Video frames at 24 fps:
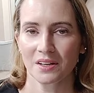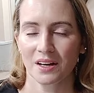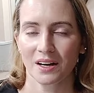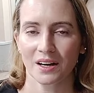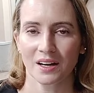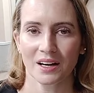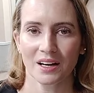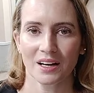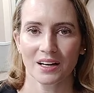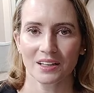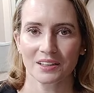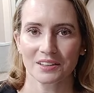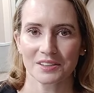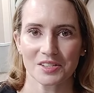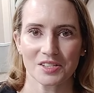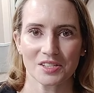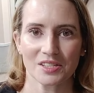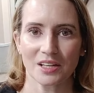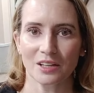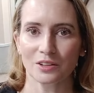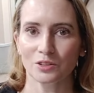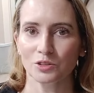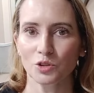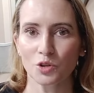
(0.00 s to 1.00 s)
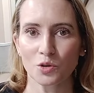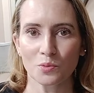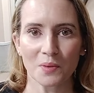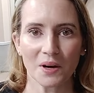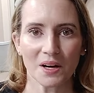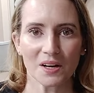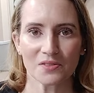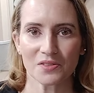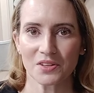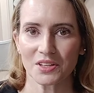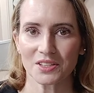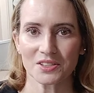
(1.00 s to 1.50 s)
uh,
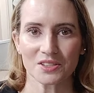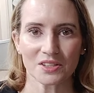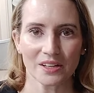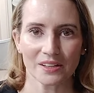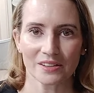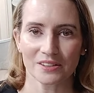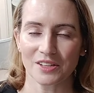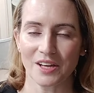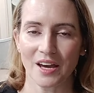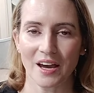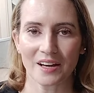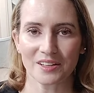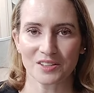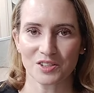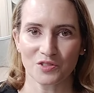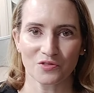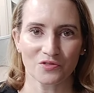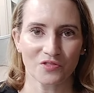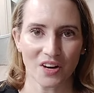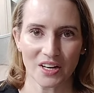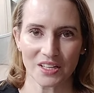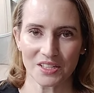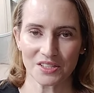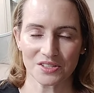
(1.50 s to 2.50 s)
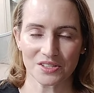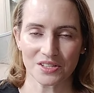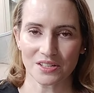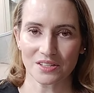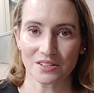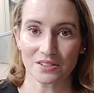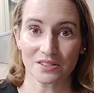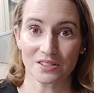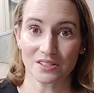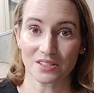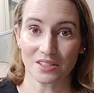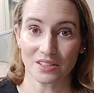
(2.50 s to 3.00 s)
Celluma, things like that.
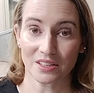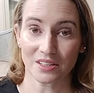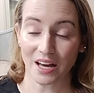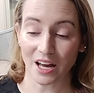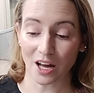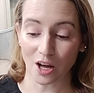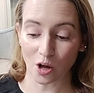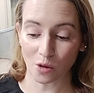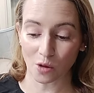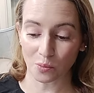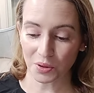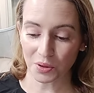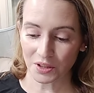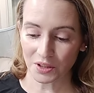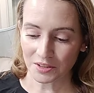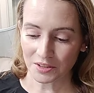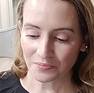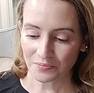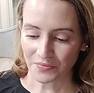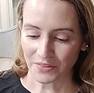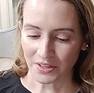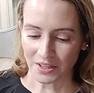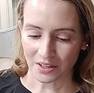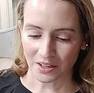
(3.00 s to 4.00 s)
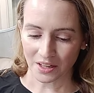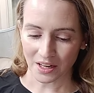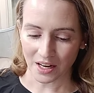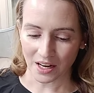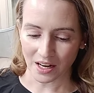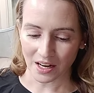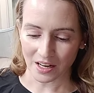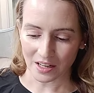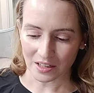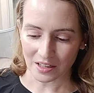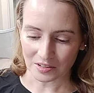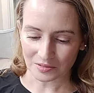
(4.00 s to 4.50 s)
Devices can help.
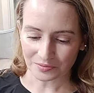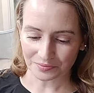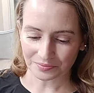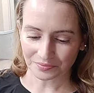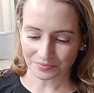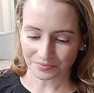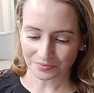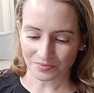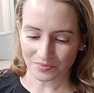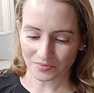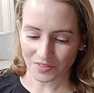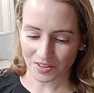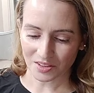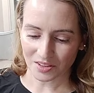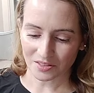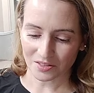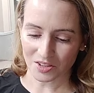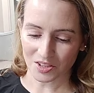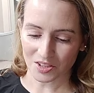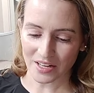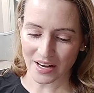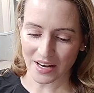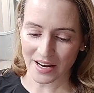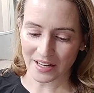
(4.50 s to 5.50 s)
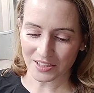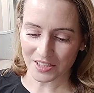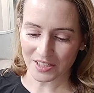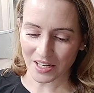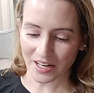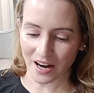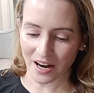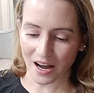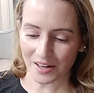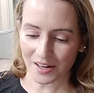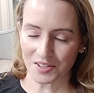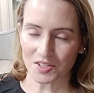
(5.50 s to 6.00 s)
Uh,
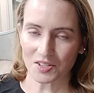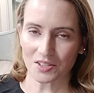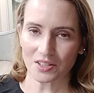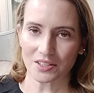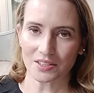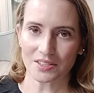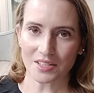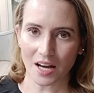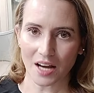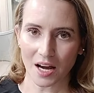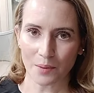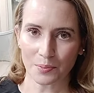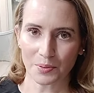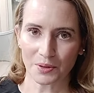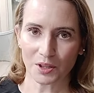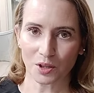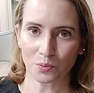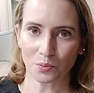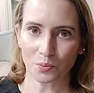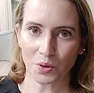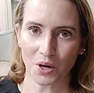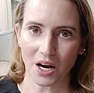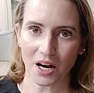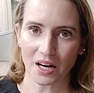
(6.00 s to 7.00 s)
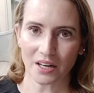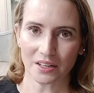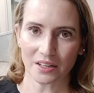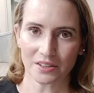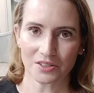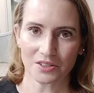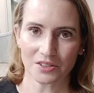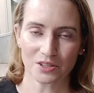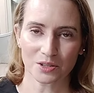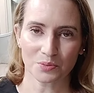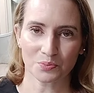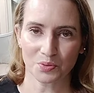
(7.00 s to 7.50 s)
antioxidant topical
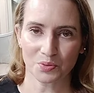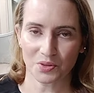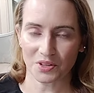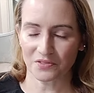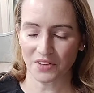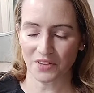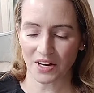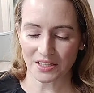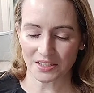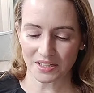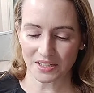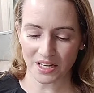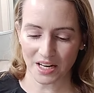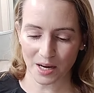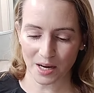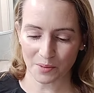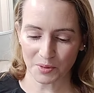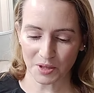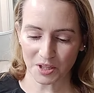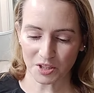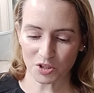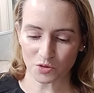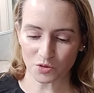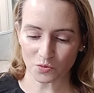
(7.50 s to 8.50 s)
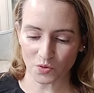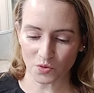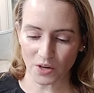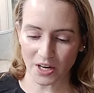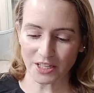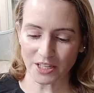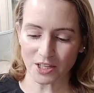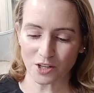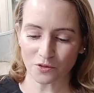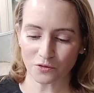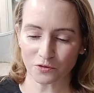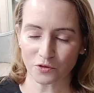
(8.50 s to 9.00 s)
products to prevent damage.
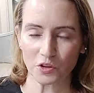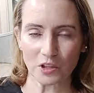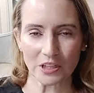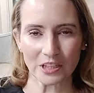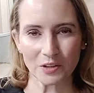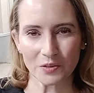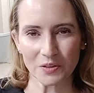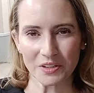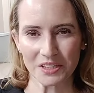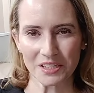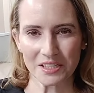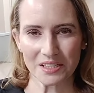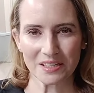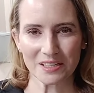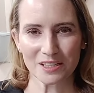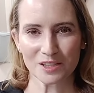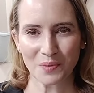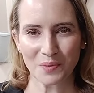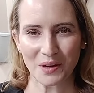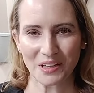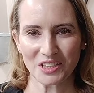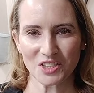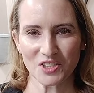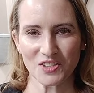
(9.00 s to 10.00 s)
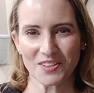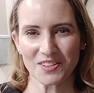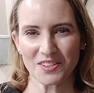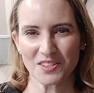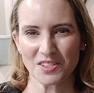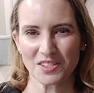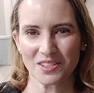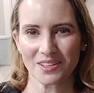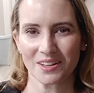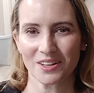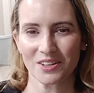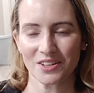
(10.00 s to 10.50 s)
Radio frequency is mentioned in
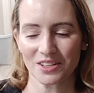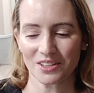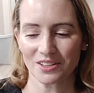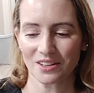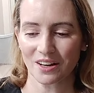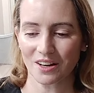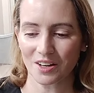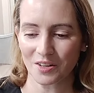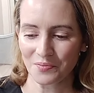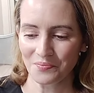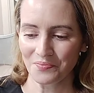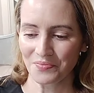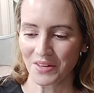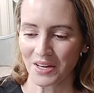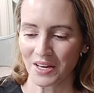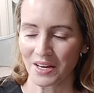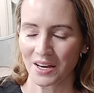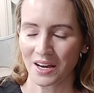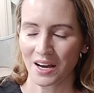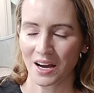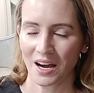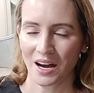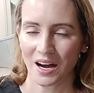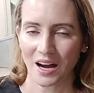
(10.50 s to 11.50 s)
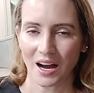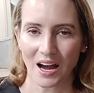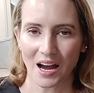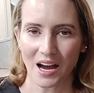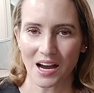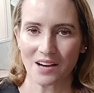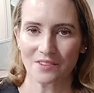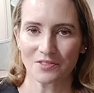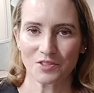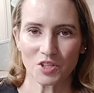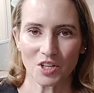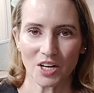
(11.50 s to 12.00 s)
this article.
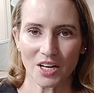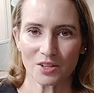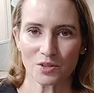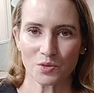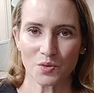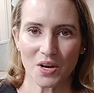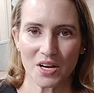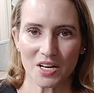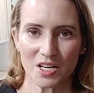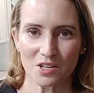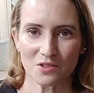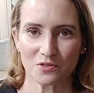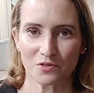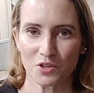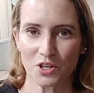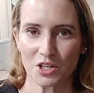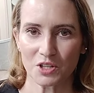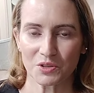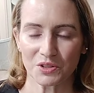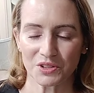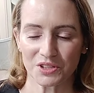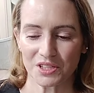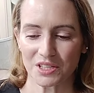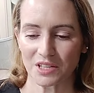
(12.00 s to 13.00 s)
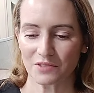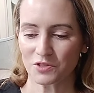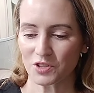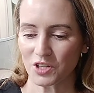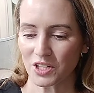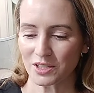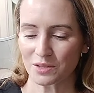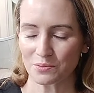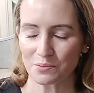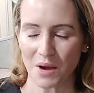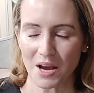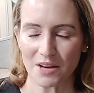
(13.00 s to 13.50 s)
I've tried the radio frequency, I've
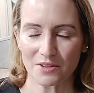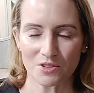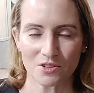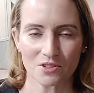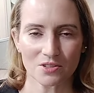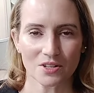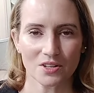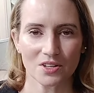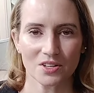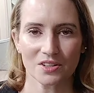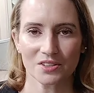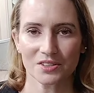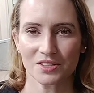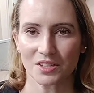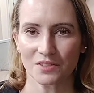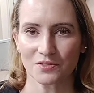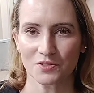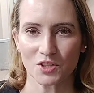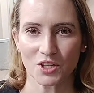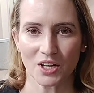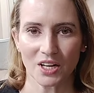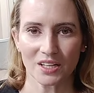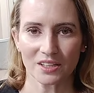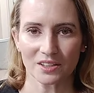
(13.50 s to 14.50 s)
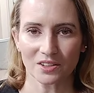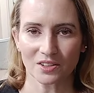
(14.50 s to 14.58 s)
tried the microcurrents, I've tried a